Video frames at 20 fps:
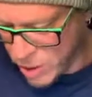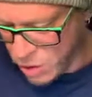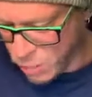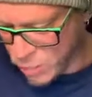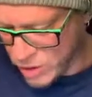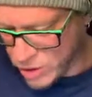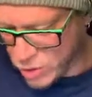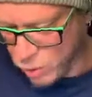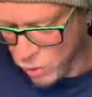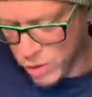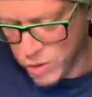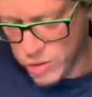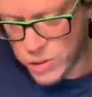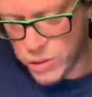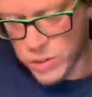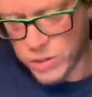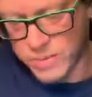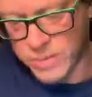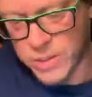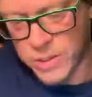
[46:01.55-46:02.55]
which
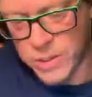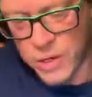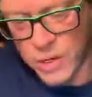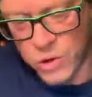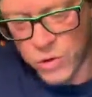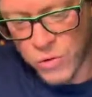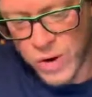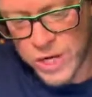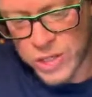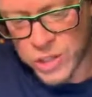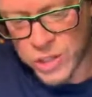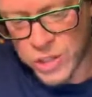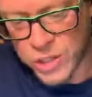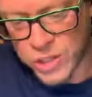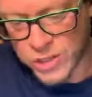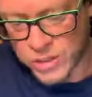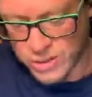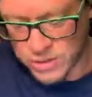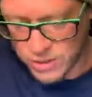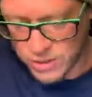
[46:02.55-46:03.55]
worships aggression